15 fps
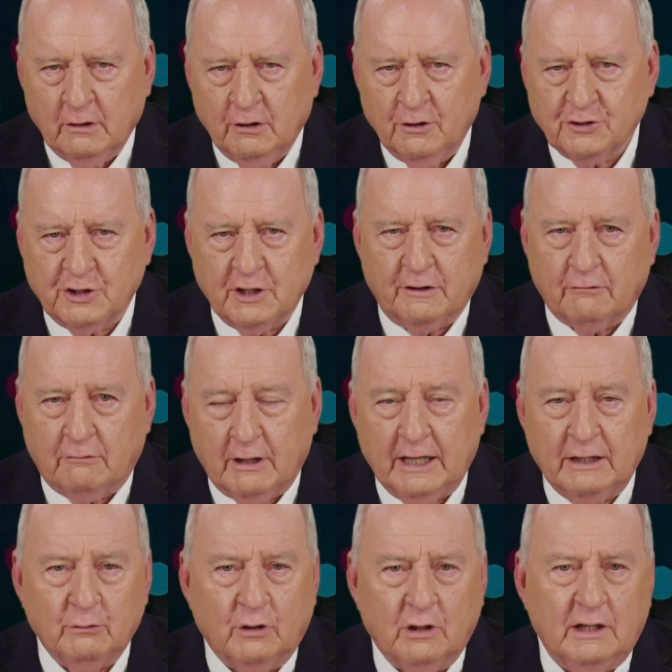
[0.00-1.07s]
who said the
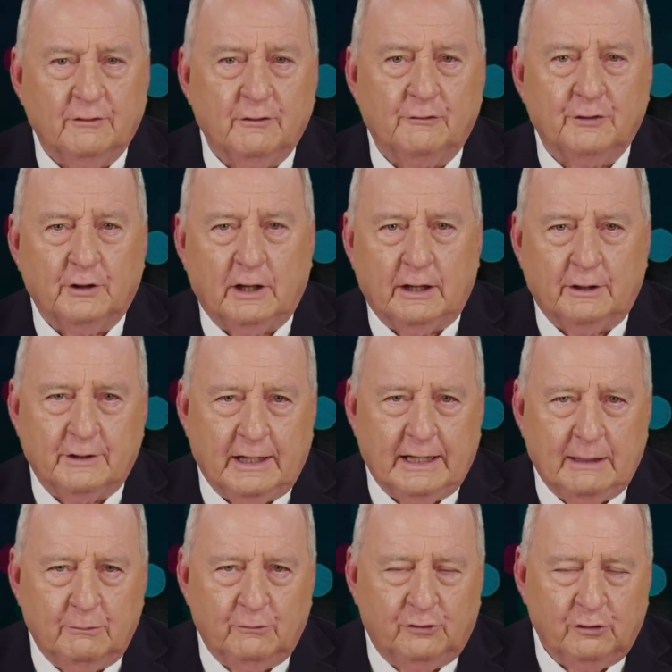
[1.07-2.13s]
rain would never fill our
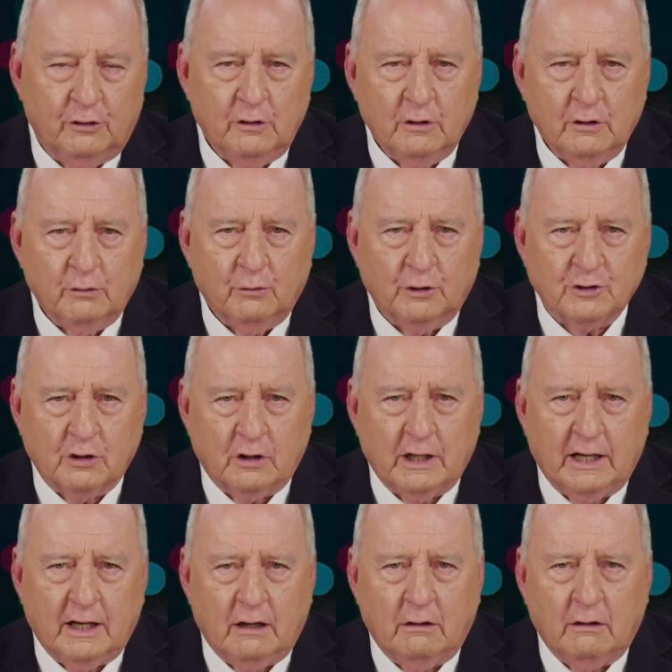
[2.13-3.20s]
dams, which are
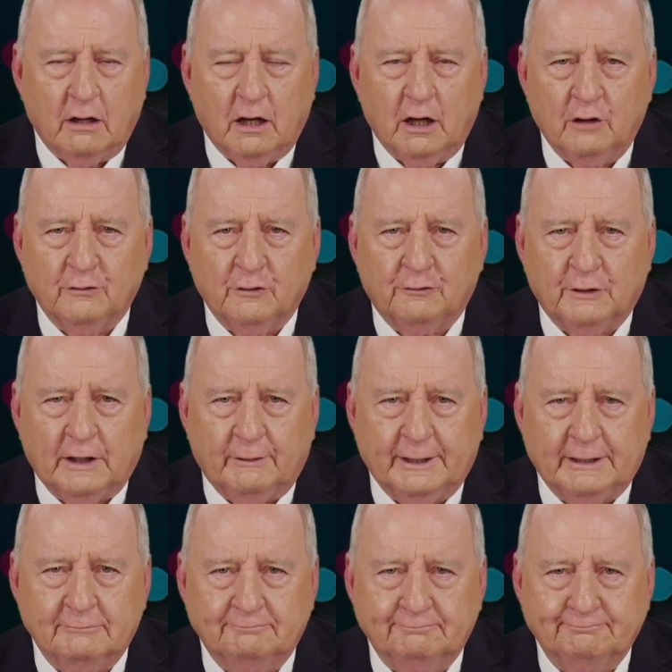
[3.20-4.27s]
now
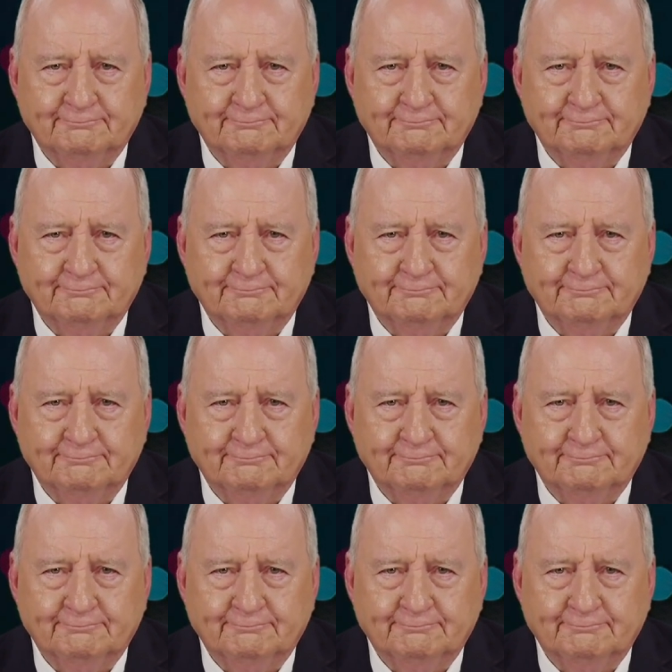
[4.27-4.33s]
overflowing.